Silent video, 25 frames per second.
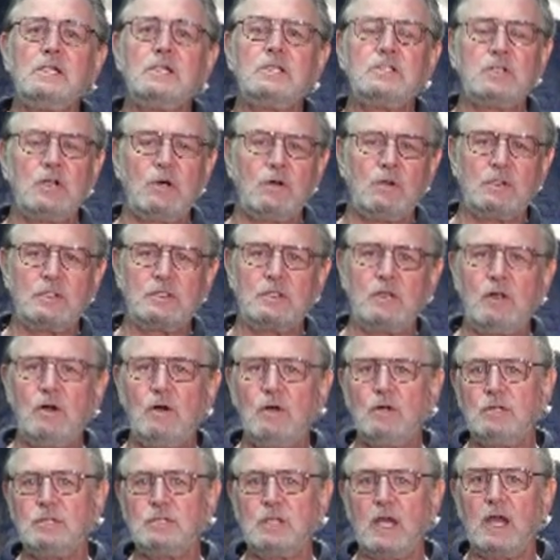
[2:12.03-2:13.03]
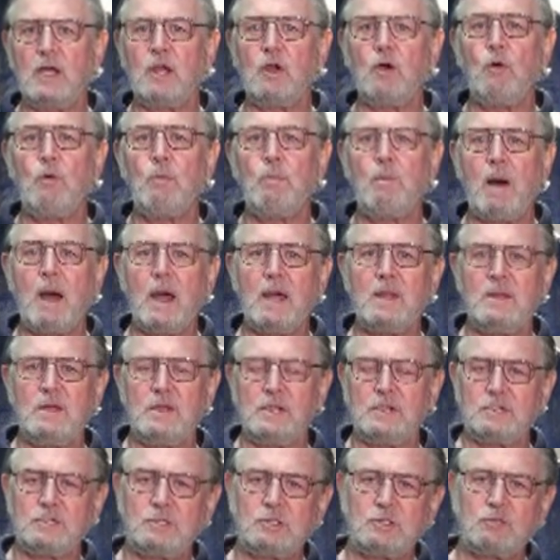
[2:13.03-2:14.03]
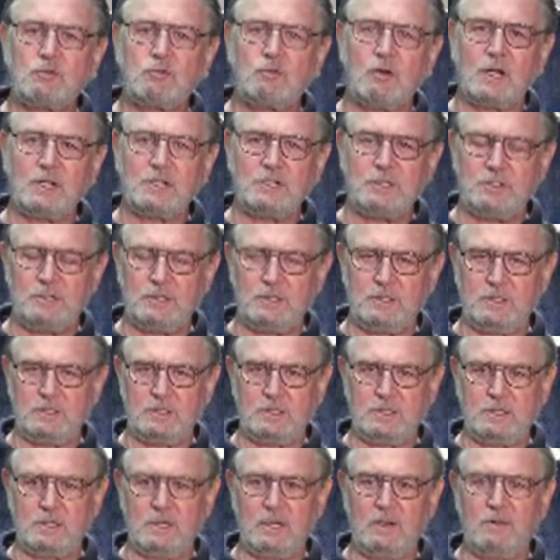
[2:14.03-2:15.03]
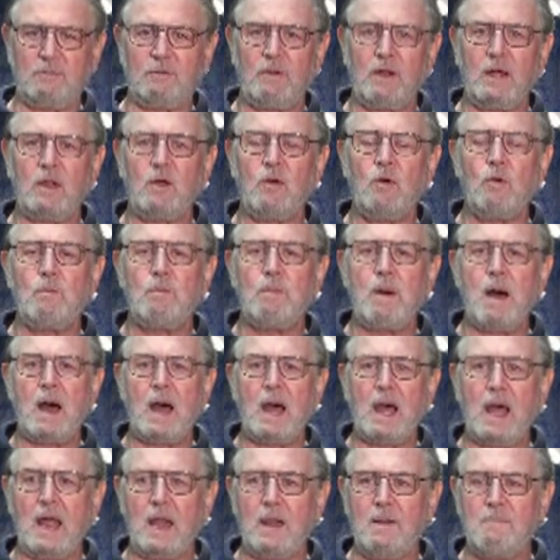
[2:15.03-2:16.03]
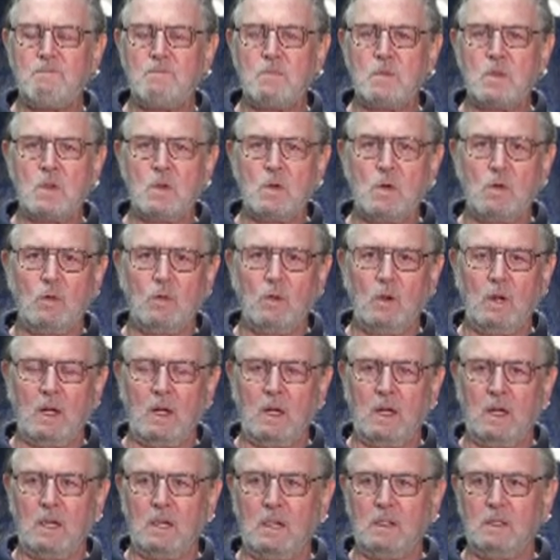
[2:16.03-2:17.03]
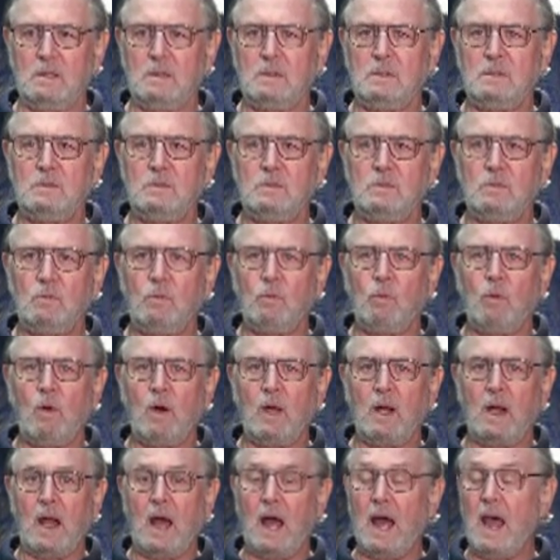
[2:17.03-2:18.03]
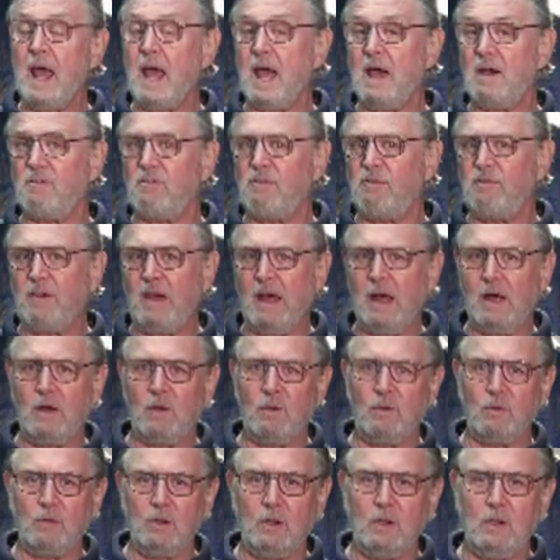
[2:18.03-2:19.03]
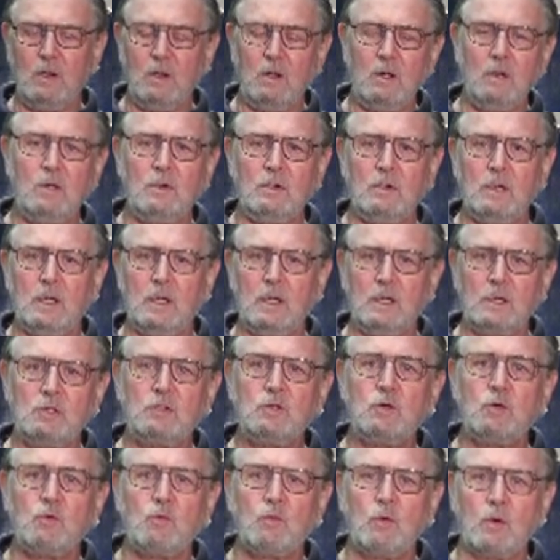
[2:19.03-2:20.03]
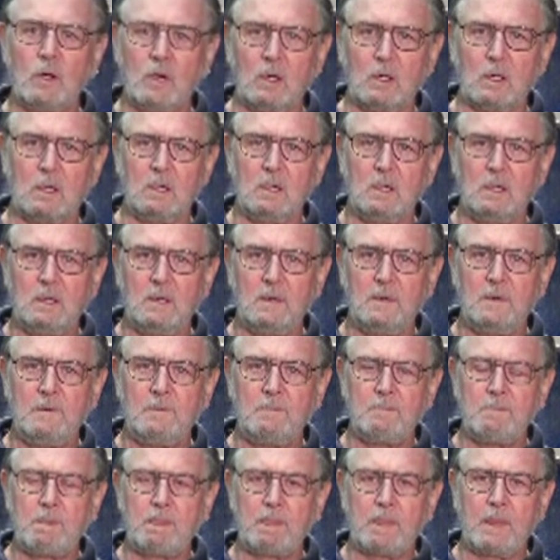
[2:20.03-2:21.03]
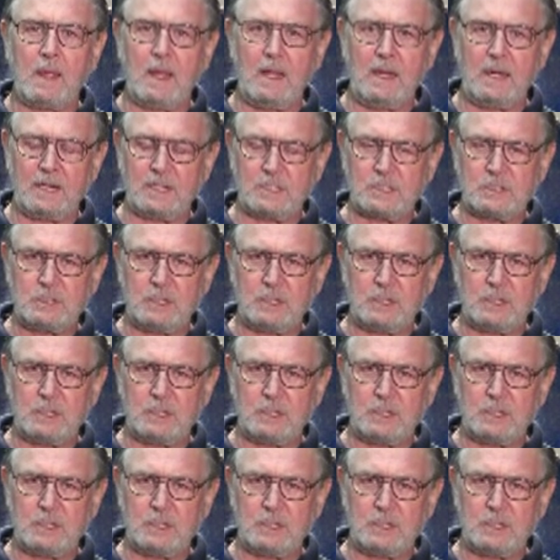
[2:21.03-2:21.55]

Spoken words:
So as long as I go by the instructions, if I go by what I have found to work and